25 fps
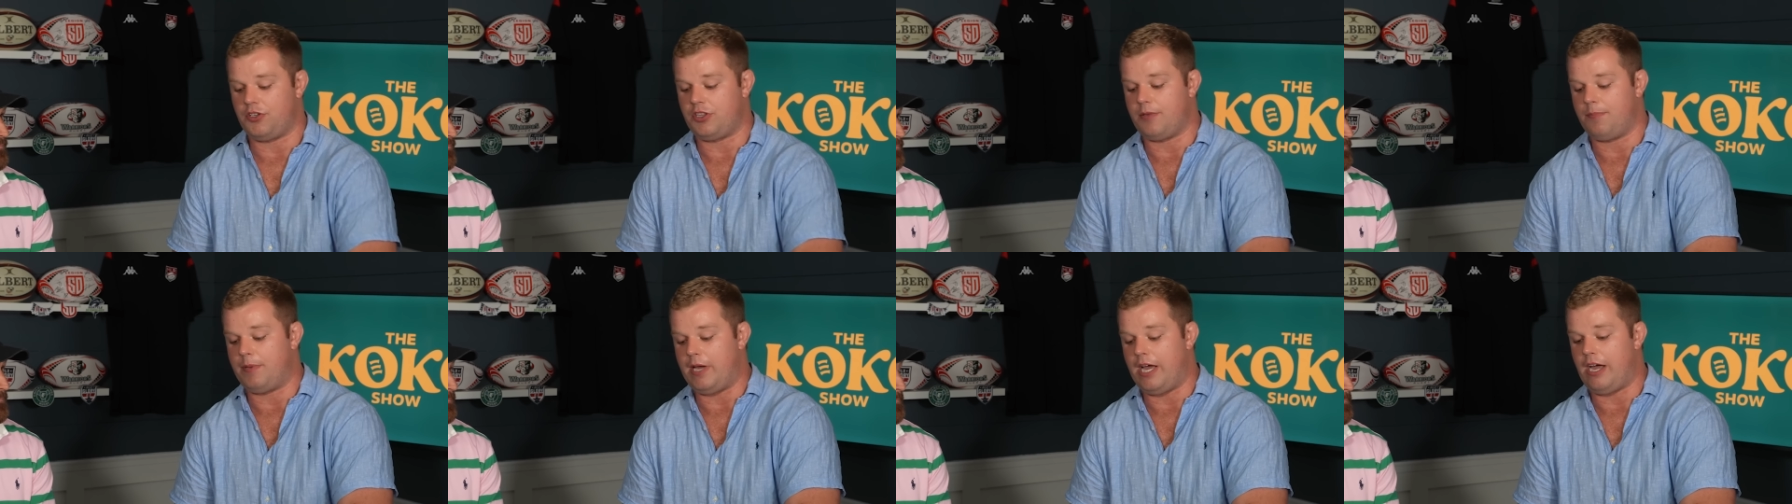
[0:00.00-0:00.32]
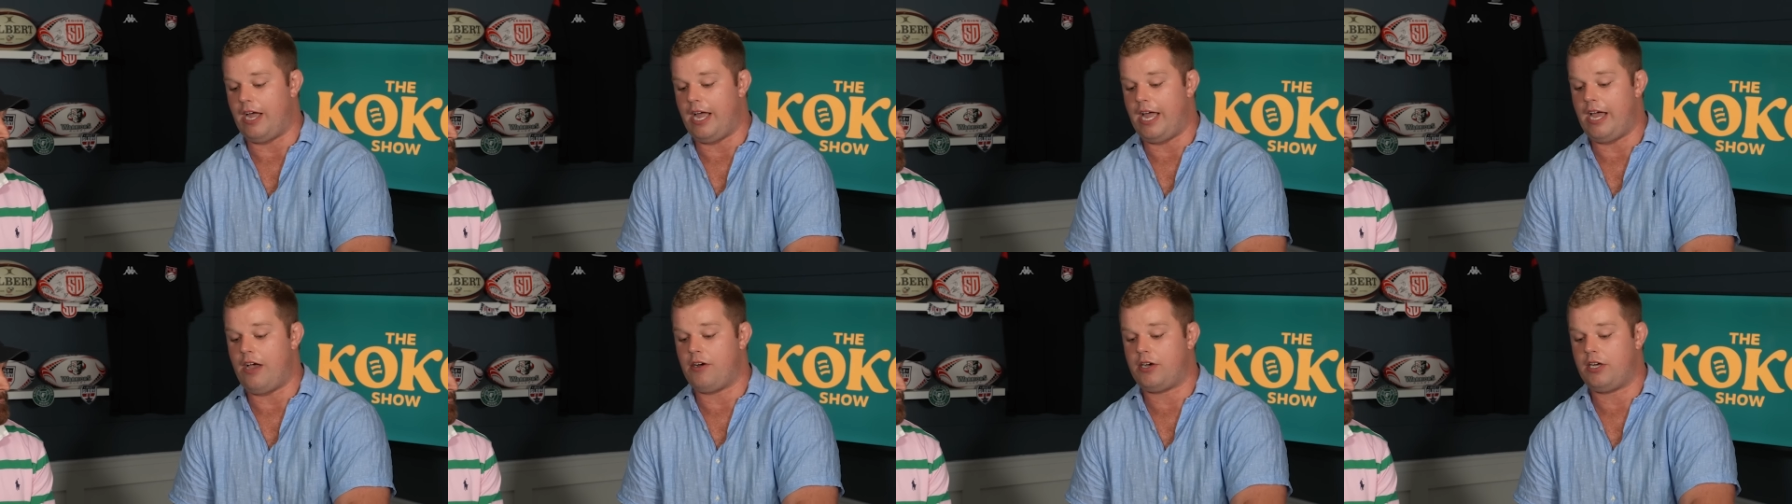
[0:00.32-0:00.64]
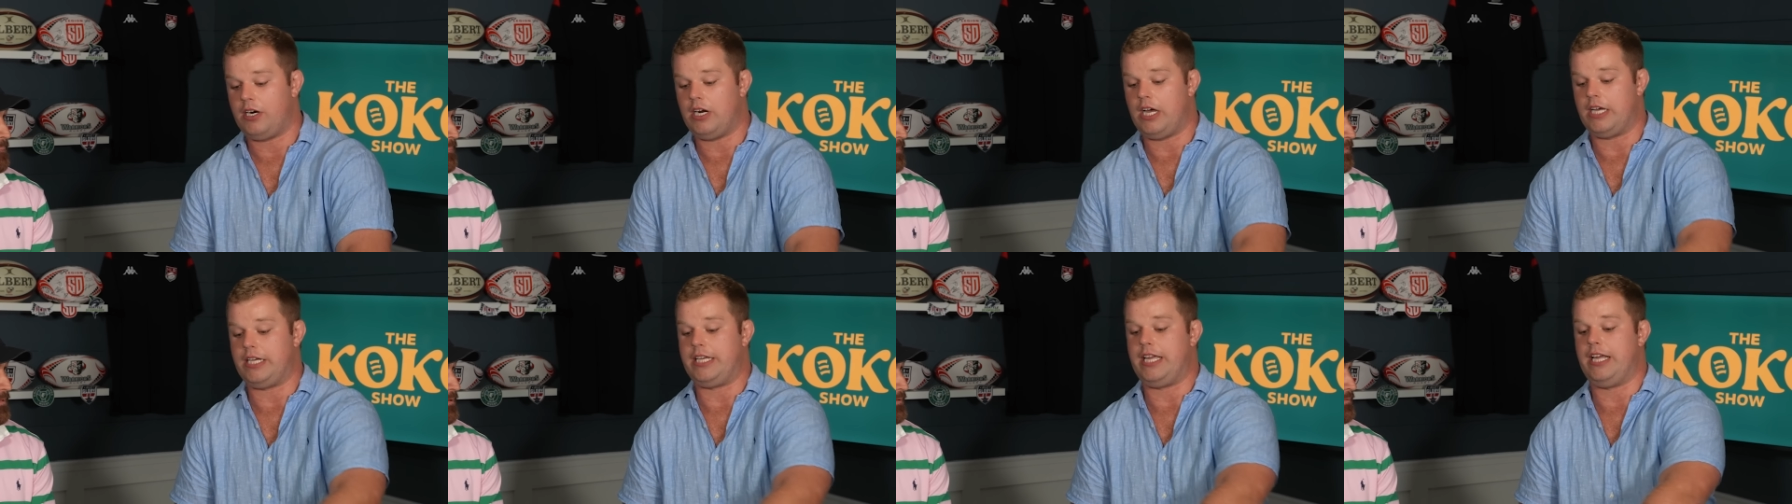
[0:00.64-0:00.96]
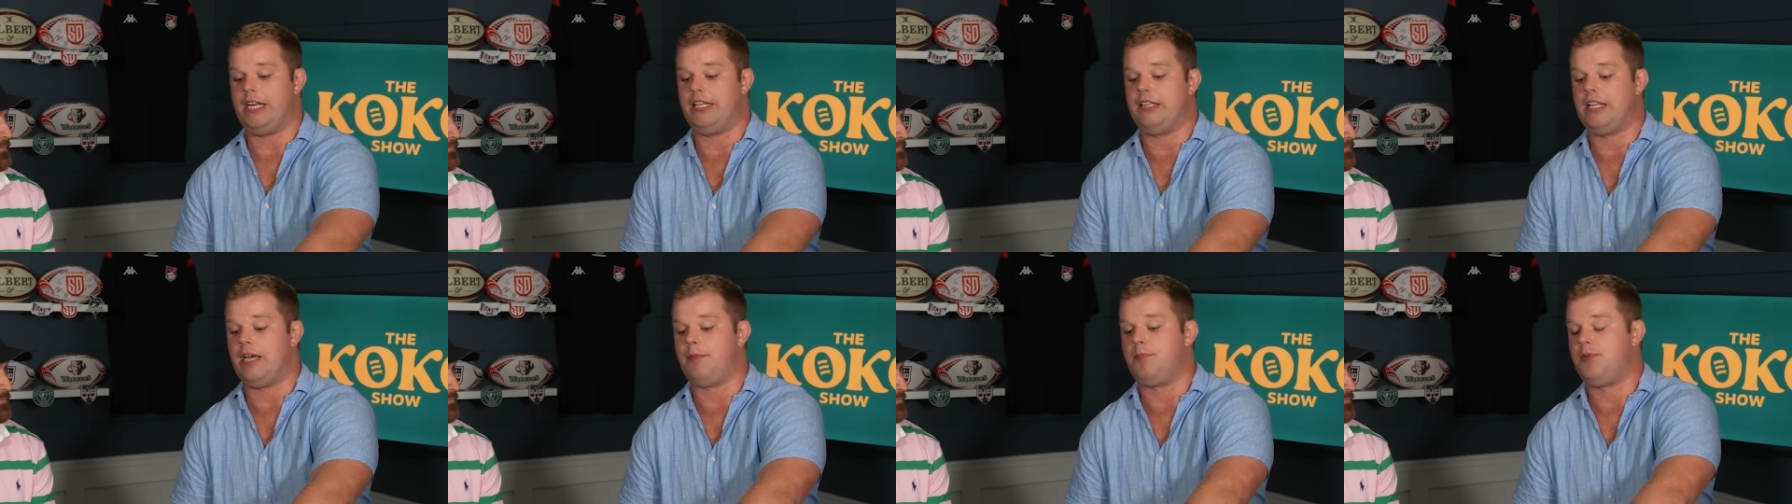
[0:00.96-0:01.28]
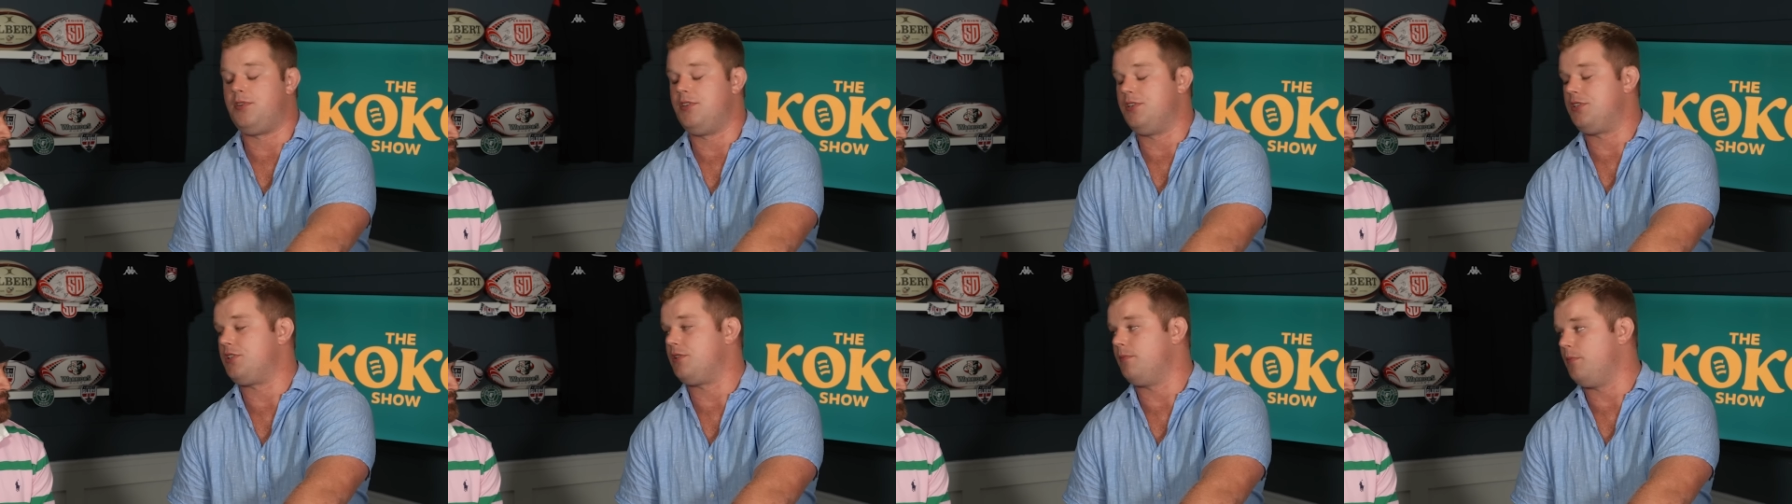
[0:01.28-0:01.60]
it's about how can I get in that
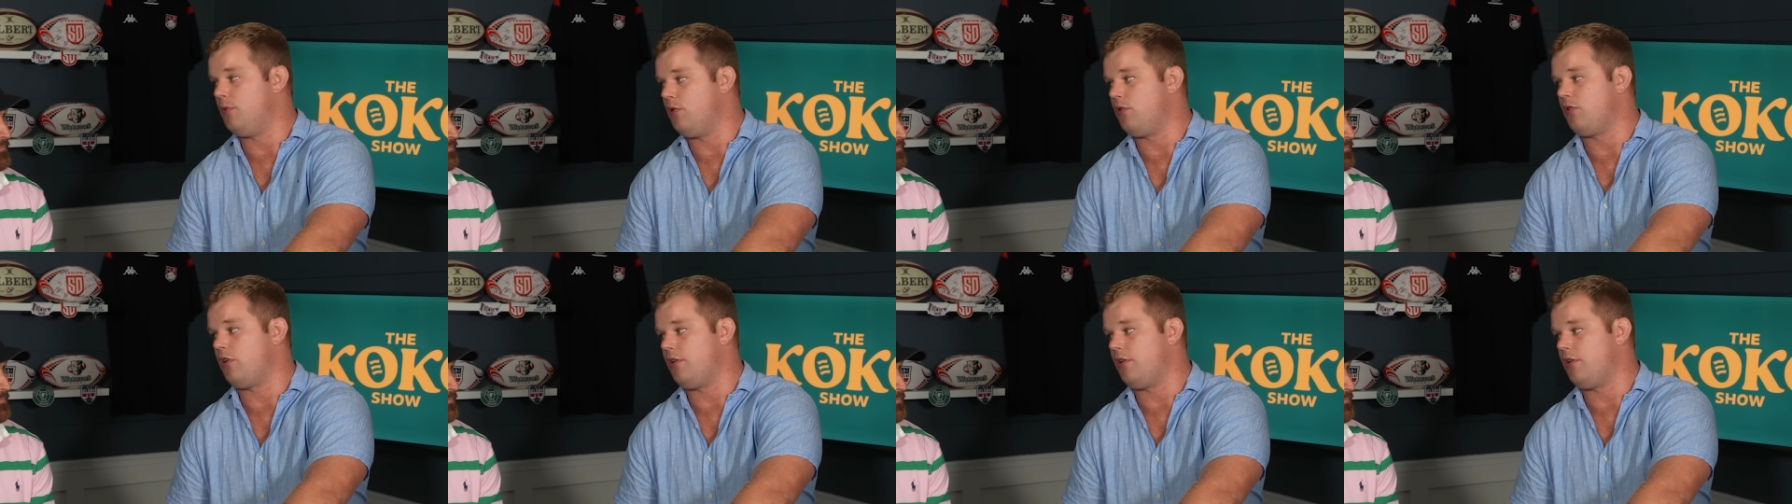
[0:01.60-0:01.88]
position more